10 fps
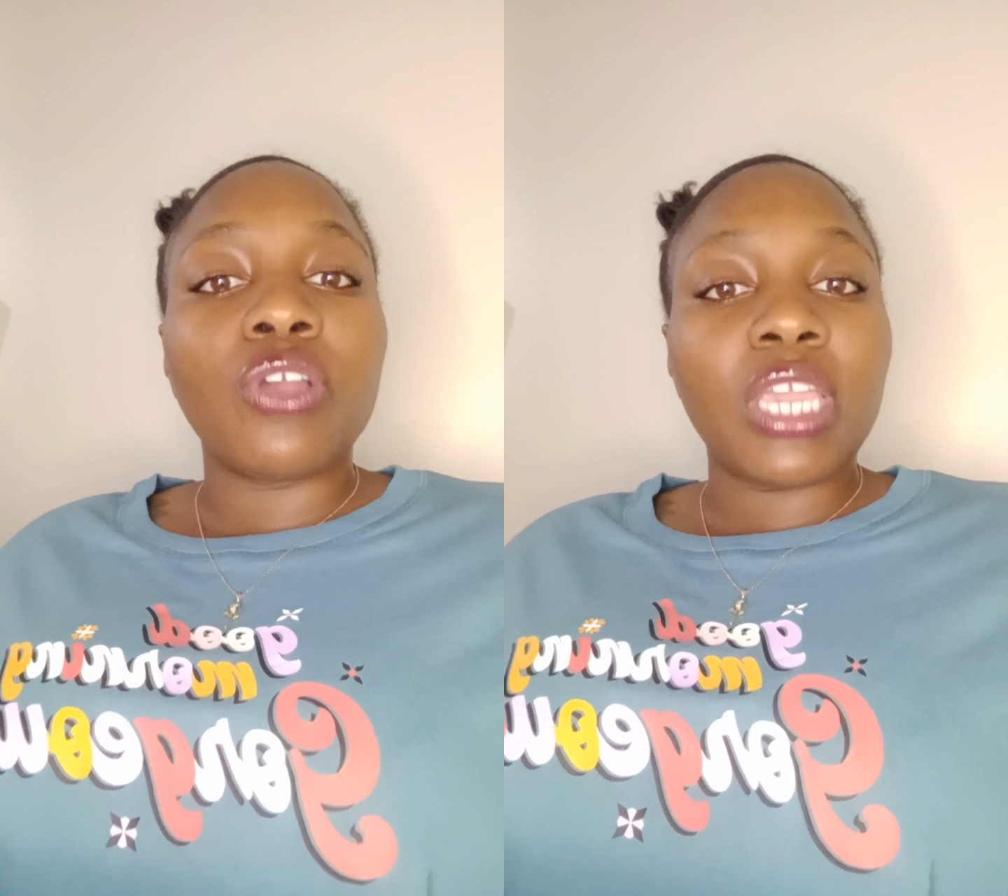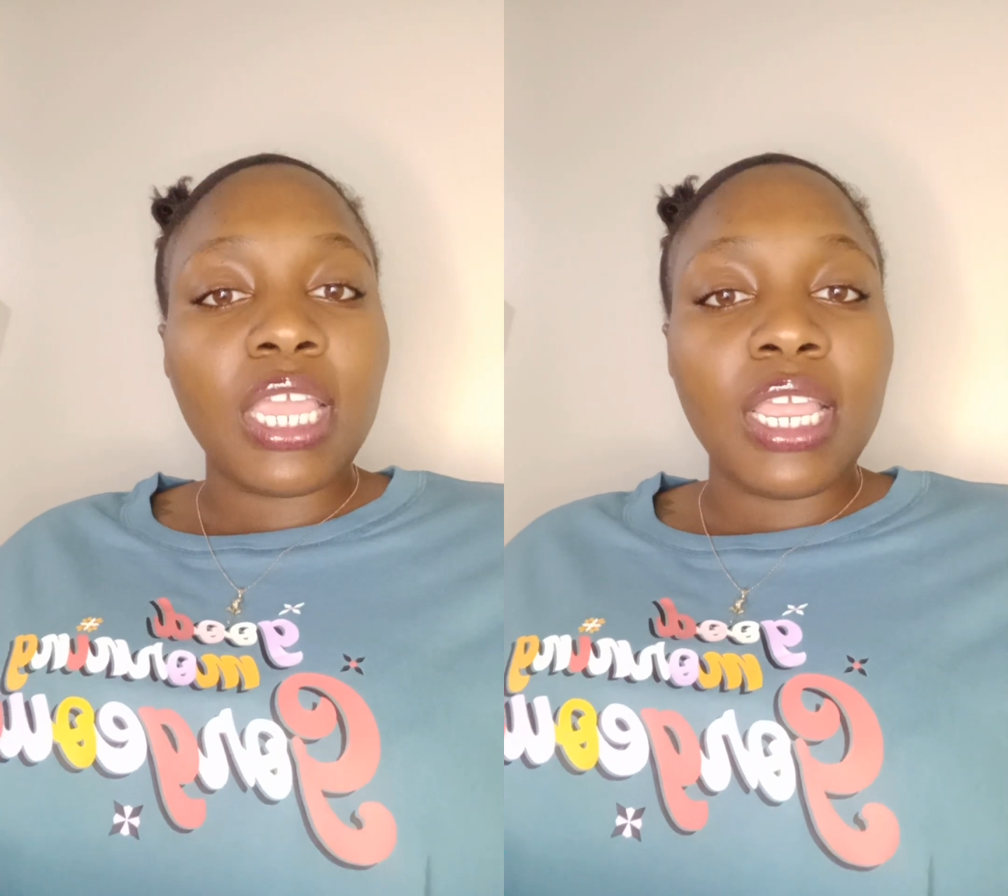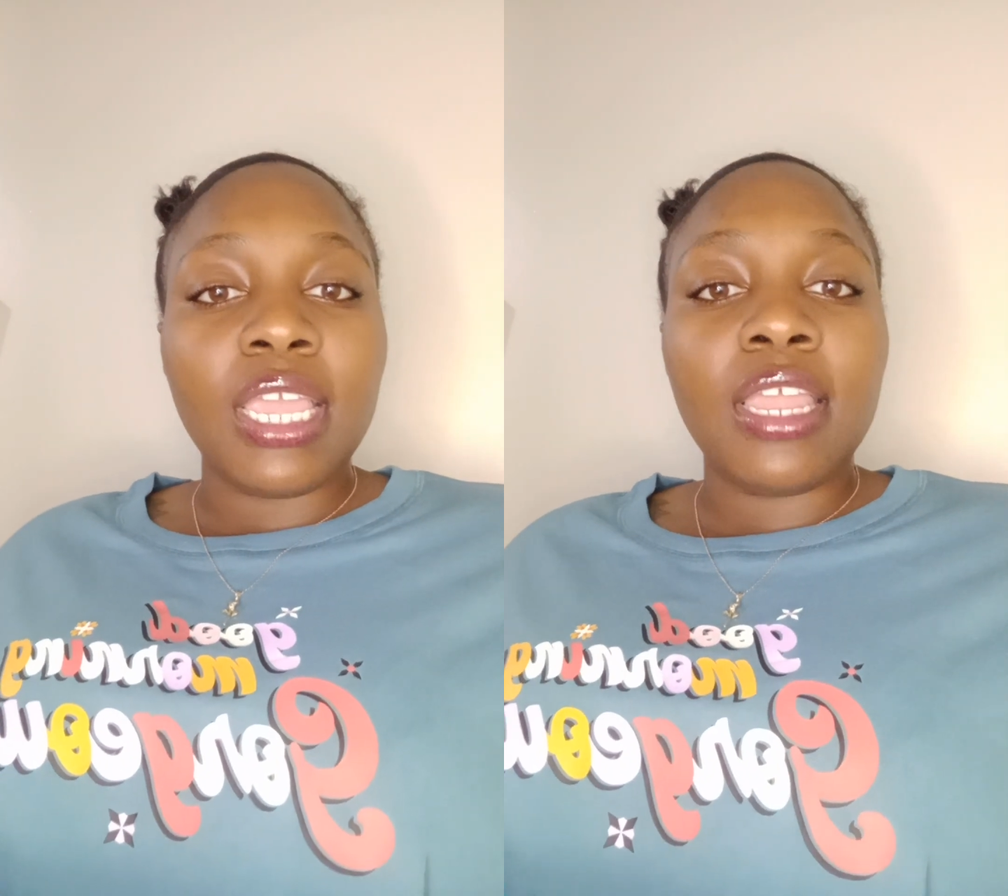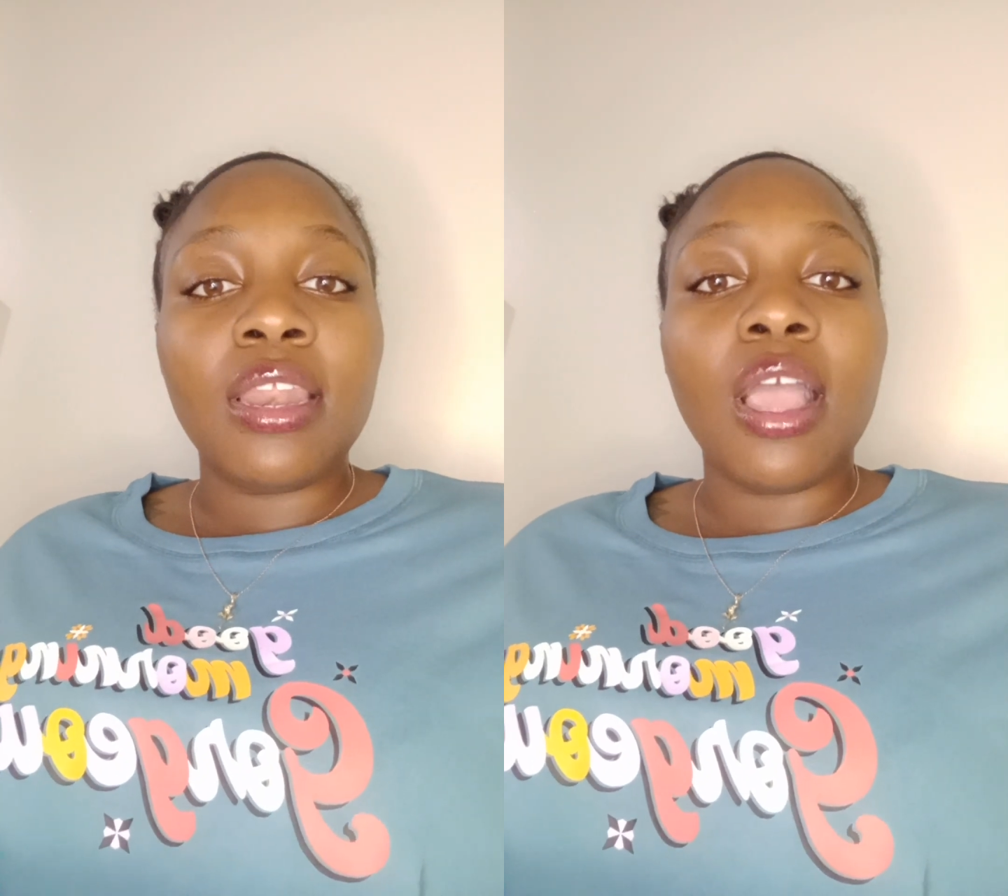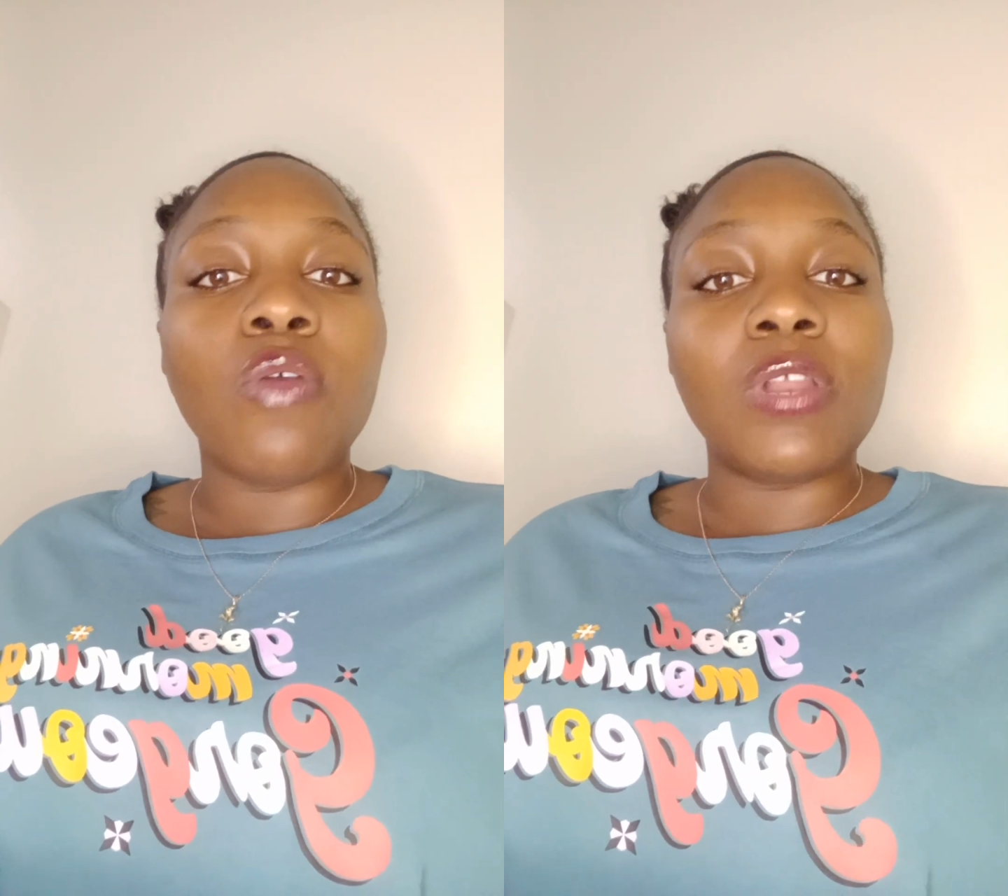you're getting a